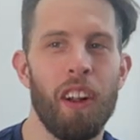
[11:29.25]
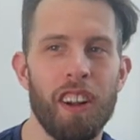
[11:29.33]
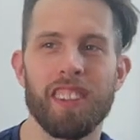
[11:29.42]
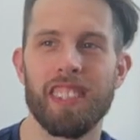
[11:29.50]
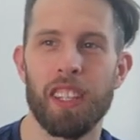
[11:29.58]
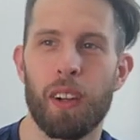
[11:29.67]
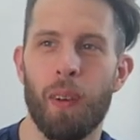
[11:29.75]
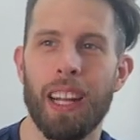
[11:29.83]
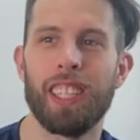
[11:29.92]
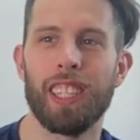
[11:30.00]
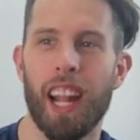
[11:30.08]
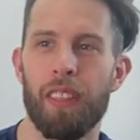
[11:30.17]
understand the
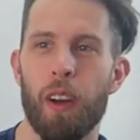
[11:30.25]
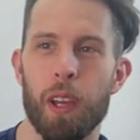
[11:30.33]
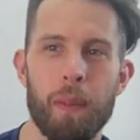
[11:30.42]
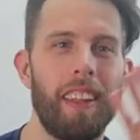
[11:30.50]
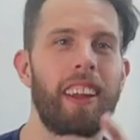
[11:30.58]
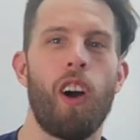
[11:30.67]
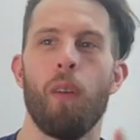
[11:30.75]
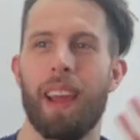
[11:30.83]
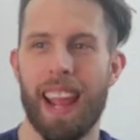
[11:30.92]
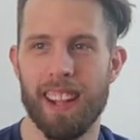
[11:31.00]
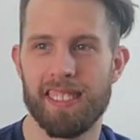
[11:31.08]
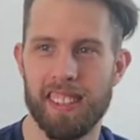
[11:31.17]
question. I thought you meant like all my
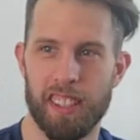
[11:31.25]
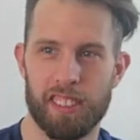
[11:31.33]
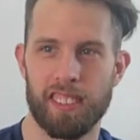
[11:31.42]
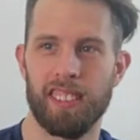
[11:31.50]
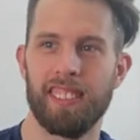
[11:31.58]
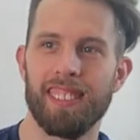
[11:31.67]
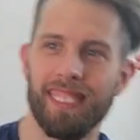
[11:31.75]
ancestors.